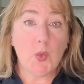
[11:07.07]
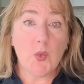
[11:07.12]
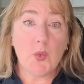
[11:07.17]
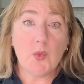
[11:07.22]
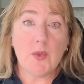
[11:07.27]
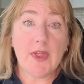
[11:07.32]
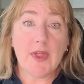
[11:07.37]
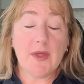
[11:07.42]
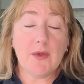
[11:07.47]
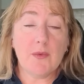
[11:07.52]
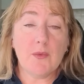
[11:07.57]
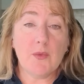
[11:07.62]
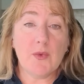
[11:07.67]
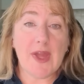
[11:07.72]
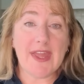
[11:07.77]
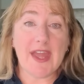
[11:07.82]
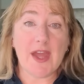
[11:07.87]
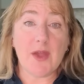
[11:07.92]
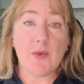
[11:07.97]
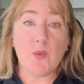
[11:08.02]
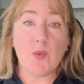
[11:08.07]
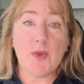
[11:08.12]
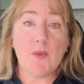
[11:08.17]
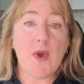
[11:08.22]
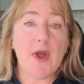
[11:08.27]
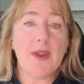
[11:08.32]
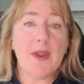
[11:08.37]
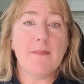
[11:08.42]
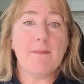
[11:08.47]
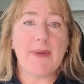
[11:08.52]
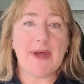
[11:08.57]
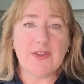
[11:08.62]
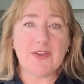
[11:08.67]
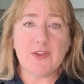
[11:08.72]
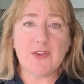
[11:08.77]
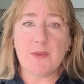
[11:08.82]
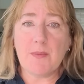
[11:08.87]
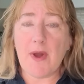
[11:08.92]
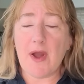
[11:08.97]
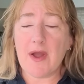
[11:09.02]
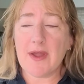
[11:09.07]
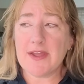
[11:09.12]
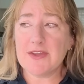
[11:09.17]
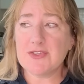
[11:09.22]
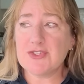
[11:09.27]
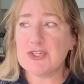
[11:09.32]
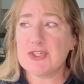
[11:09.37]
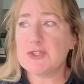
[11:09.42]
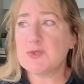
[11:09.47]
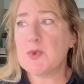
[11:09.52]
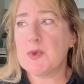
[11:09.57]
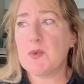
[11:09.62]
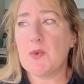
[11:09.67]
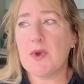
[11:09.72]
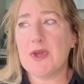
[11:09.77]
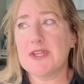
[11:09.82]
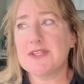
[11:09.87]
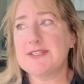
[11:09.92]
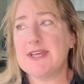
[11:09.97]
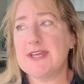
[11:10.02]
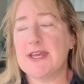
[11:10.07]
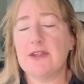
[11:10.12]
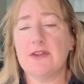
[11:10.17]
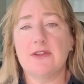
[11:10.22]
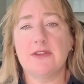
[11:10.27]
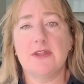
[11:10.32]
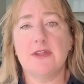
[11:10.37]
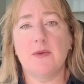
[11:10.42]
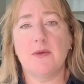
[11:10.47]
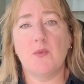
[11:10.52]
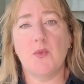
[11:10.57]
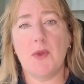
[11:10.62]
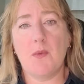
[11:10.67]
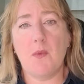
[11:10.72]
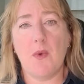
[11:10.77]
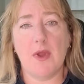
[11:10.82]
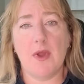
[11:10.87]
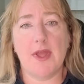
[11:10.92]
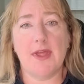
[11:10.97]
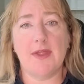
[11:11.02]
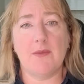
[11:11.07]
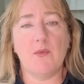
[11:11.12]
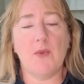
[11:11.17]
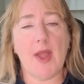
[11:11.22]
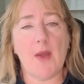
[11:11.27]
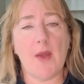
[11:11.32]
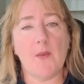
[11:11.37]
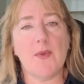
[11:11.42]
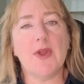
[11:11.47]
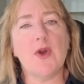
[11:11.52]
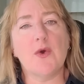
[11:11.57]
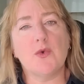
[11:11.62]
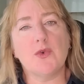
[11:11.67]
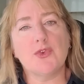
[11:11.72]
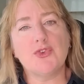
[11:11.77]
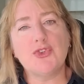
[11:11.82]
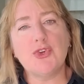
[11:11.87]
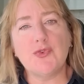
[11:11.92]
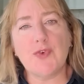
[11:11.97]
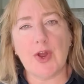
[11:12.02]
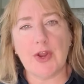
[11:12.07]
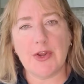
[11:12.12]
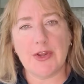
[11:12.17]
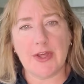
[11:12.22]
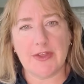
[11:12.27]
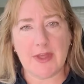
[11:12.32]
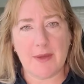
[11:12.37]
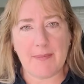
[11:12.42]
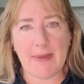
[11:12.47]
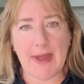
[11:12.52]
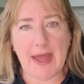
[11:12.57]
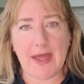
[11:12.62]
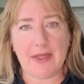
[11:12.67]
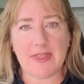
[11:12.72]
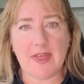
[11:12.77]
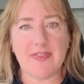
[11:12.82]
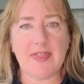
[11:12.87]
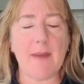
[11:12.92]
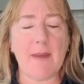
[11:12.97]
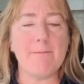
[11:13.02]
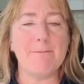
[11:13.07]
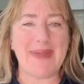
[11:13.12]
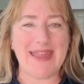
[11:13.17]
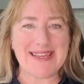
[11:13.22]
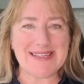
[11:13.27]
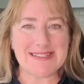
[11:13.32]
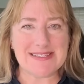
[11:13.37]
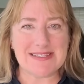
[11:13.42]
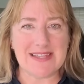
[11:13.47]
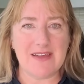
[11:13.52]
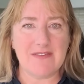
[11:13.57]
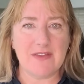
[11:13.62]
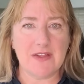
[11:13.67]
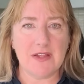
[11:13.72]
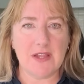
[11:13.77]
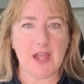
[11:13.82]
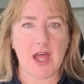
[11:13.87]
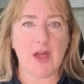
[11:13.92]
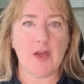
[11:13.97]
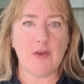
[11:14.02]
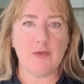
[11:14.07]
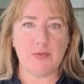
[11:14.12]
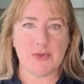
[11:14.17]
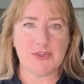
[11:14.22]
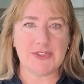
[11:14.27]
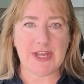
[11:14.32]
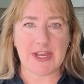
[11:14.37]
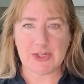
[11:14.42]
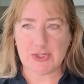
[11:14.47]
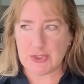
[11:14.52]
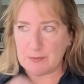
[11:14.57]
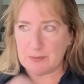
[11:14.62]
Well, again, we want to bundle the packages. We want to tailor them. We and and we go too far down that path that that base level of protection.